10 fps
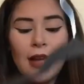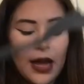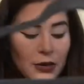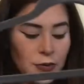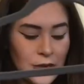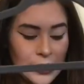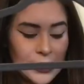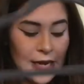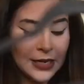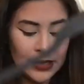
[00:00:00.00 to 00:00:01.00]
I don't want to
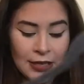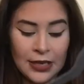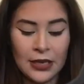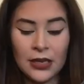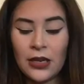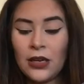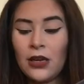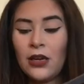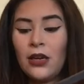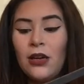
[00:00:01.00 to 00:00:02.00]
say anything,
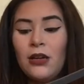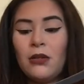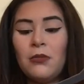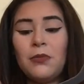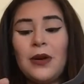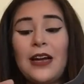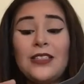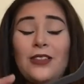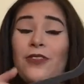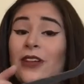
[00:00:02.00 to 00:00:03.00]
but I
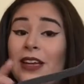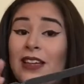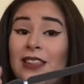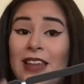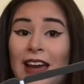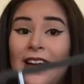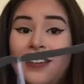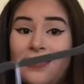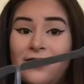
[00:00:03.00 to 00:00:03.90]
just felt like that